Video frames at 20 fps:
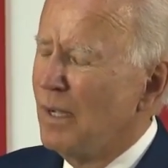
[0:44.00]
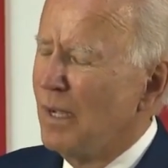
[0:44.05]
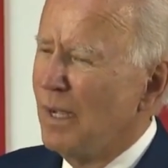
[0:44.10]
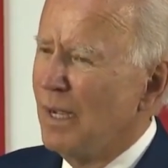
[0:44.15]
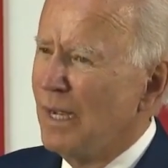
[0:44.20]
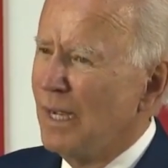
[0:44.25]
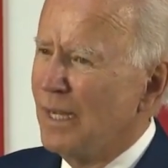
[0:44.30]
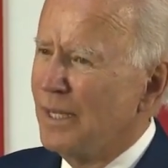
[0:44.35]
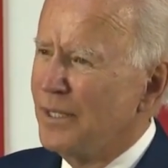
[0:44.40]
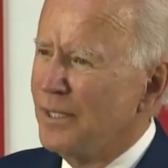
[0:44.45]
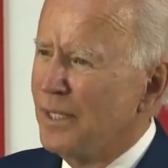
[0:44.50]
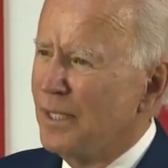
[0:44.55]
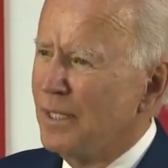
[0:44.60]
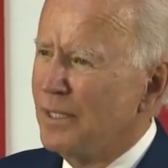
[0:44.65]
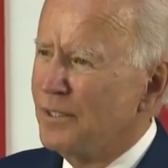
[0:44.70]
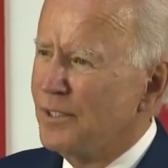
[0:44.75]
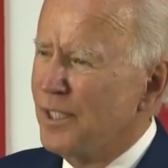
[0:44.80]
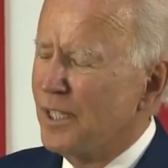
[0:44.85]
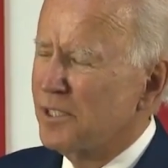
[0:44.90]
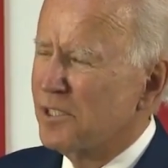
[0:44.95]
And
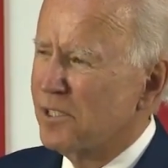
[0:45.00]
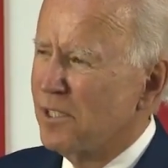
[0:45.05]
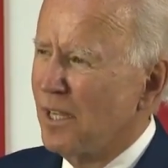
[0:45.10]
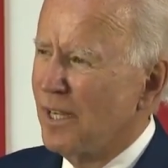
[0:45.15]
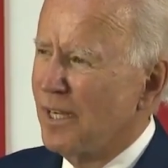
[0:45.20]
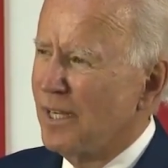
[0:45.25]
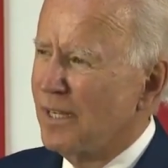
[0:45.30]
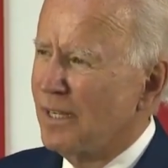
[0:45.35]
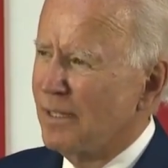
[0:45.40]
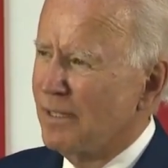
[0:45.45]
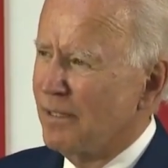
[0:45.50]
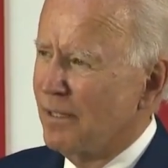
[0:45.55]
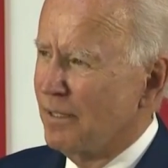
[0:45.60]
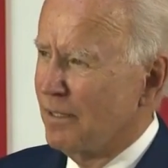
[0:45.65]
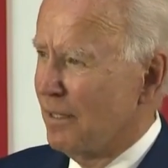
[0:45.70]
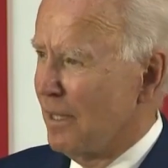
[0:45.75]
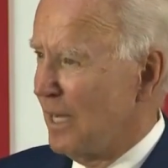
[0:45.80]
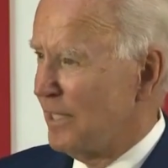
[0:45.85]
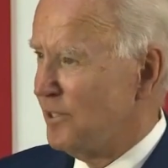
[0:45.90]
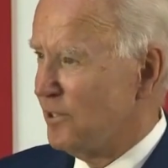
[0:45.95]
uh, just like a
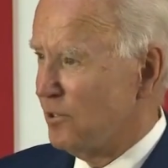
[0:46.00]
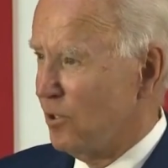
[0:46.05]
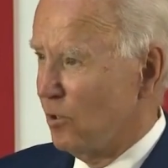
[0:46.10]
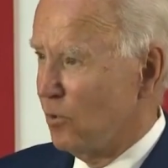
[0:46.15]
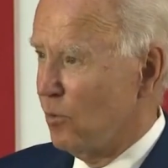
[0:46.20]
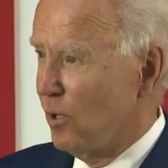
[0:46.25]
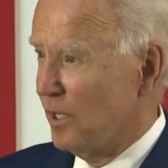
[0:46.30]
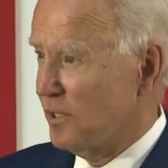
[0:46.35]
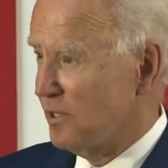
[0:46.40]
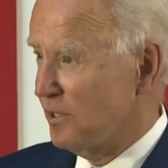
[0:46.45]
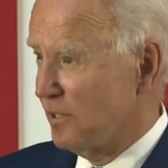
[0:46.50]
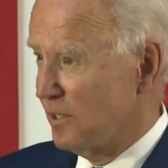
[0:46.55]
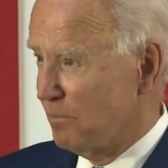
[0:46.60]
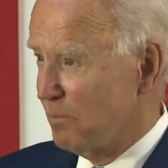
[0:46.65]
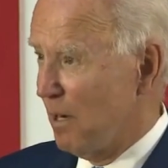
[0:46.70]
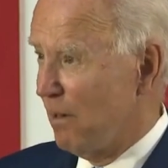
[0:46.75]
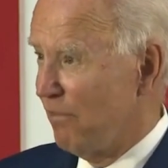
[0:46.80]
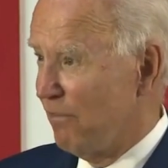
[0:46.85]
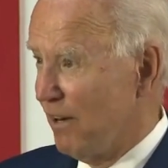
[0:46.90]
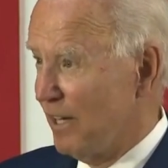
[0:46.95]
logical question is
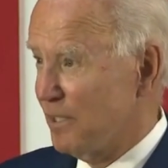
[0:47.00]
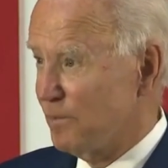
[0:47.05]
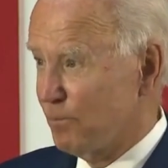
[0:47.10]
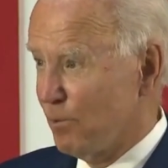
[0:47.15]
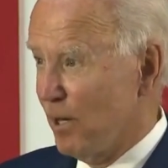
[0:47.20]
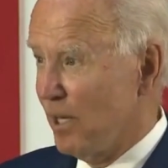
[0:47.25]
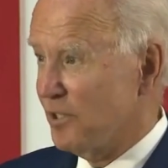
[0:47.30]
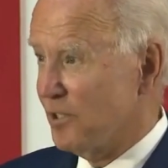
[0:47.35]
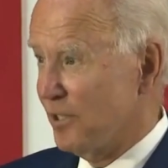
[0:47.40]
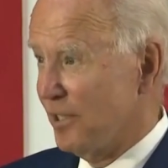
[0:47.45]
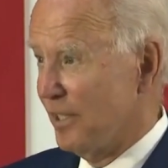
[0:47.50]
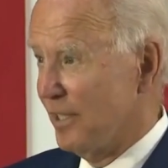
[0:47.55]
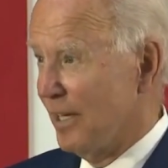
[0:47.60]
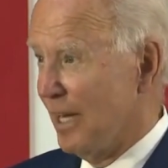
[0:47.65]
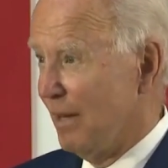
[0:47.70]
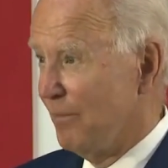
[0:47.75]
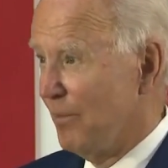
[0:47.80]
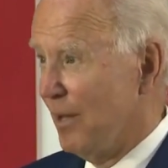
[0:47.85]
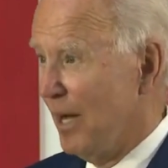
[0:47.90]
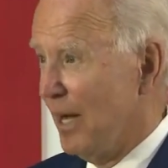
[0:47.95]
about vice president,
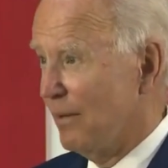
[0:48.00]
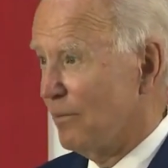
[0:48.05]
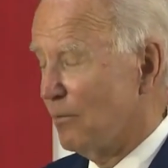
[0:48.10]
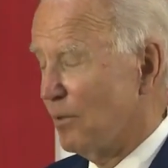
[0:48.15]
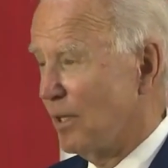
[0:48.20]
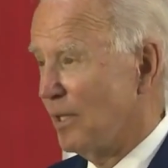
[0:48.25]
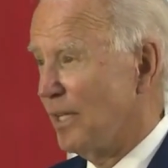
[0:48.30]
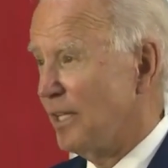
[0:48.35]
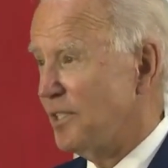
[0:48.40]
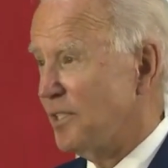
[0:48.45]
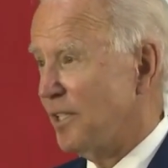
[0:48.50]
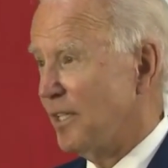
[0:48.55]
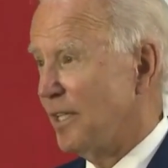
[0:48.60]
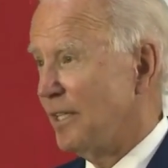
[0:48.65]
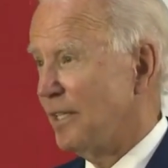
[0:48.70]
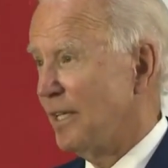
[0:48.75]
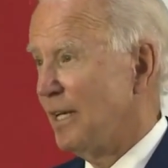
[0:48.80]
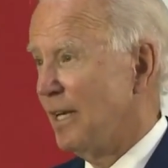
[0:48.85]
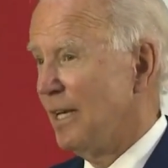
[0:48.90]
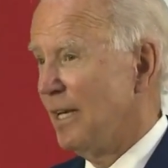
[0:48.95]
I'm not
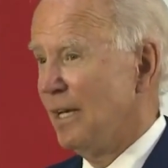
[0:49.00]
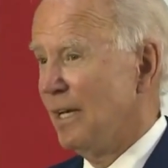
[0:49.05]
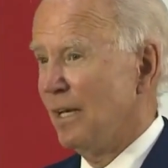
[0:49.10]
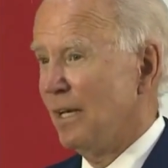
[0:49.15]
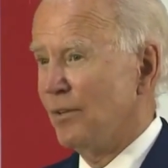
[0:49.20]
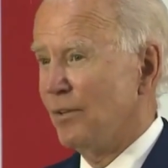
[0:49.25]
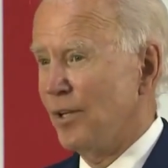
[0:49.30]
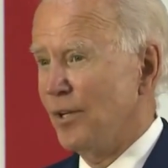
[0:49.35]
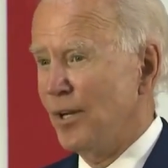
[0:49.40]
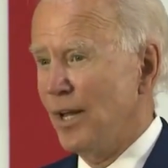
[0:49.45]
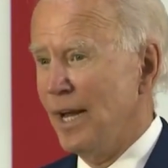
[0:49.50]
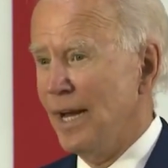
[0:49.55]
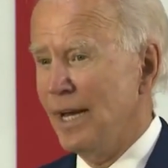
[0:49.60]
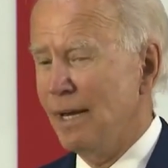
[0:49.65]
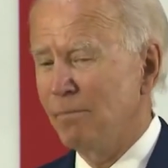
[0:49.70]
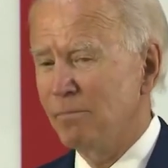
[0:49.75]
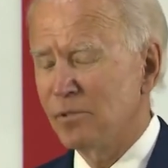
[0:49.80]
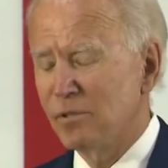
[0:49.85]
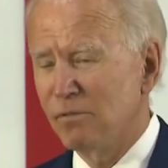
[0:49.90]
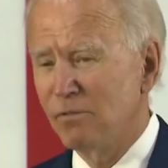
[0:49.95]
releasing the
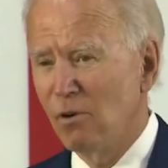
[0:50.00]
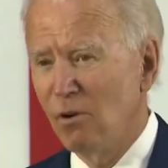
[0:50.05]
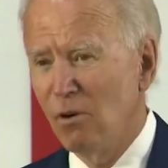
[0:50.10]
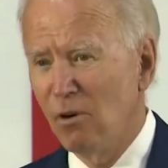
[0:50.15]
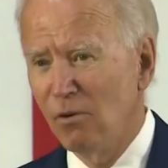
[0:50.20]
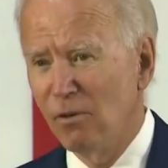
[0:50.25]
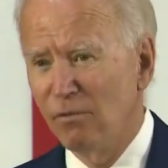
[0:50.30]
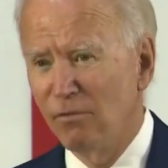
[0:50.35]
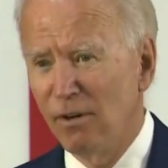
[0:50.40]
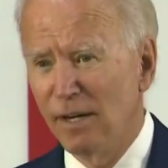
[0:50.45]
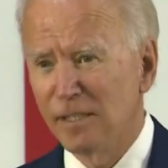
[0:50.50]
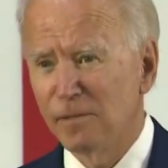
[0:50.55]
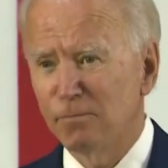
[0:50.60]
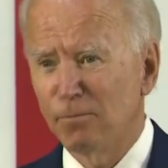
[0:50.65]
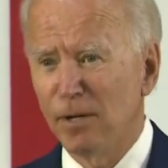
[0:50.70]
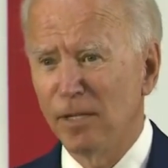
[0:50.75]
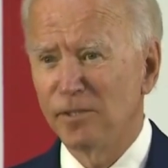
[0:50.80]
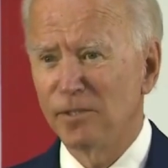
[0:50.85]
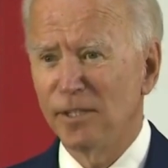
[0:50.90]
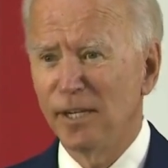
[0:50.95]
names of all the vice
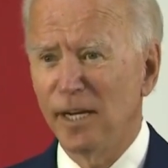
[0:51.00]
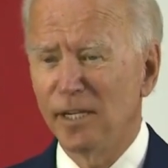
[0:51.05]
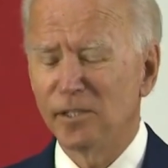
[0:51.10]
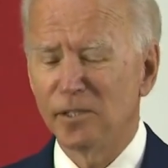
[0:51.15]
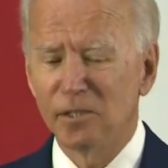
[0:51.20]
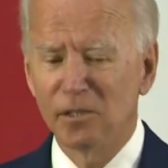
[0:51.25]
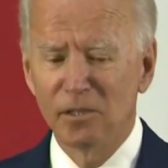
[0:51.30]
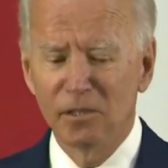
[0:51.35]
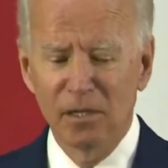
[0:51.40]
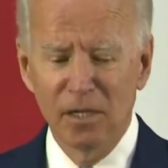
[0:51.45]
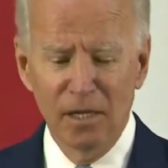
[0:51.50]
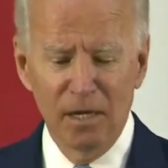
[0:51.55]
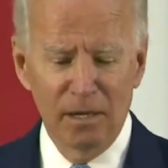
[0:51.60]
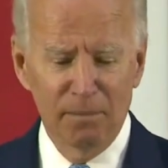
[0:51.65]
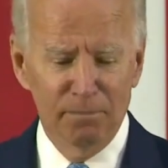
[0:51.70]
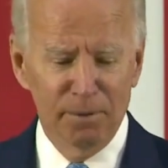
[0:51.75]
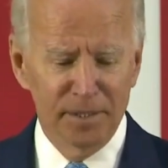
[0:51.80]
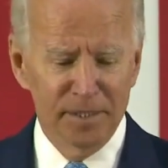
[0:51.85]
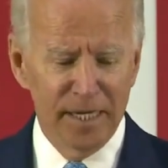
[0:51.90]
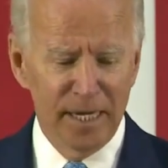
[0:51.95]
presidential
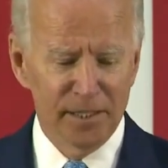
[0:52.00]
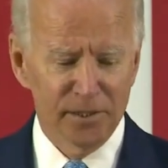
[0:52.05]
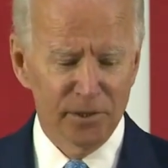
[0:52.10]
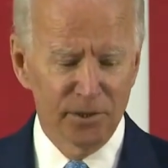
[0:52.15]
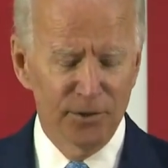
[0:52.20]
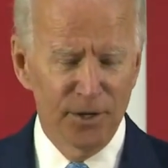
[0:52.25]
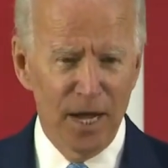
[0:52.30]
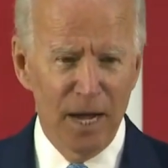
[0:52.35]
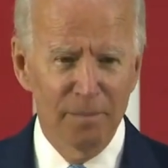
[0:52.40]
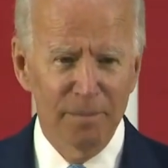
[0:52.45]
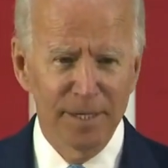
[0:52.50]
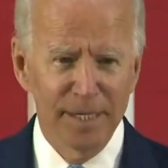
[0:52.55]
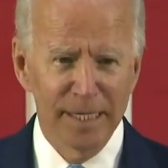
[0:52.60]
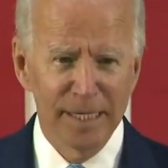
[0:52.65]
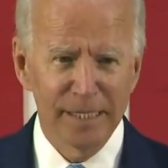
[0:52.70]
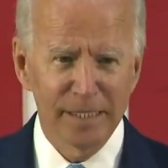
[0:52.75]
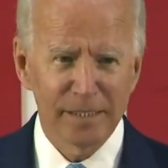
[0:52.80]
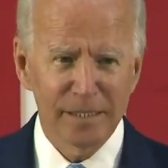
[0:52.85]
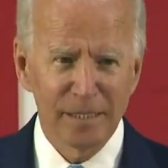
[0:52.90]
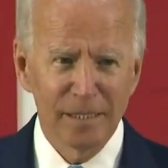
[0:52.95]
potential
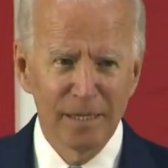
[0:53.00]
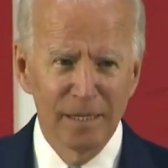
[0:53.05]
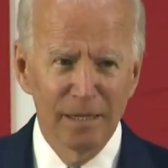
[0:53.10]
nominees.